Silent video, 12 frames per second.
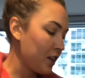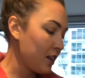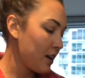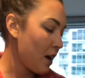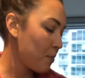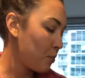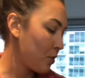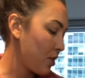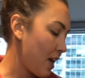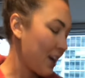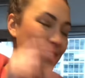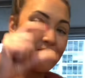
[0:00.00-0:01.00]
it up with
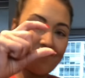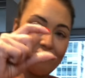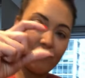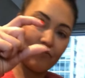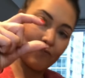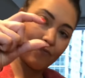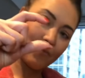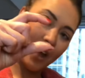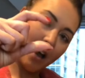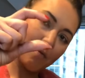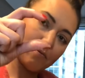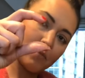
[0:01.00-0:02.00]
like
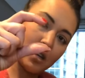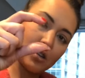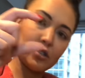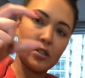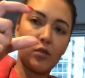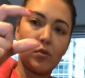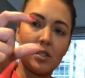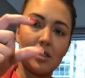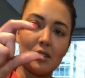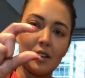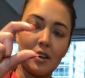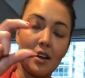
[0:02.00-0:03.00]
that much, like what's
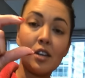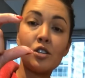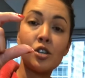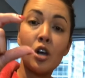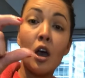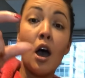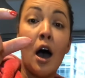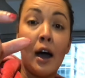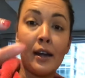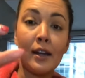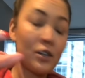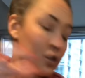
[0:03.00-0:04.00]
this, like an inch? An
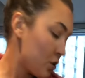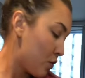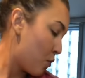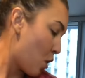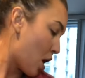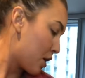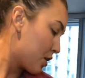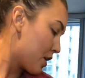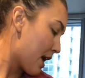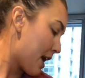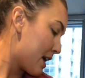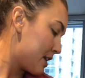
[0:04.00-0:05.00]
inch of water,
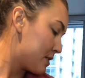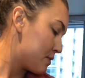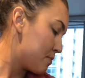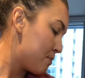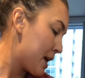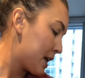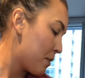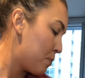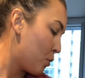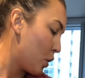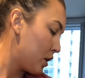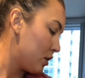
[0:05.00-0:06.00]
and make it
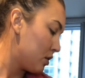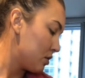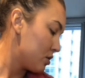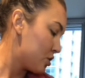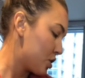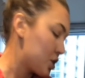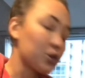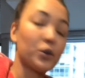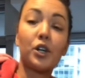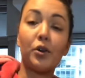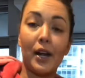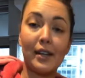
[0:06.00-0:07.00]
boil just so it
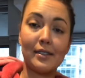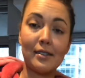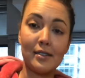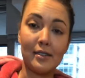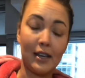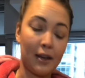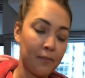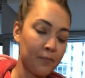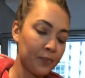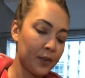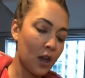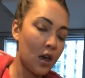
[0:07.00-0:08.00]
creates a
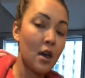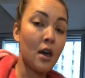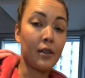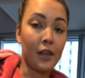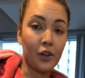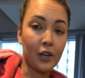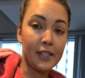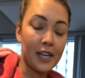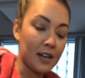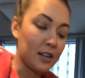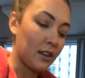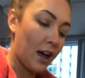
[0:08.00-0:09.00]
steam. Then you're gonna take
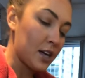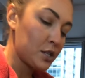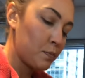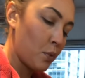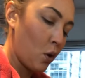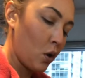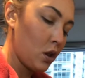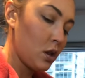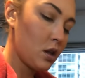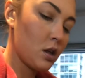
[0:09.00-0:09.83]
a glass bowl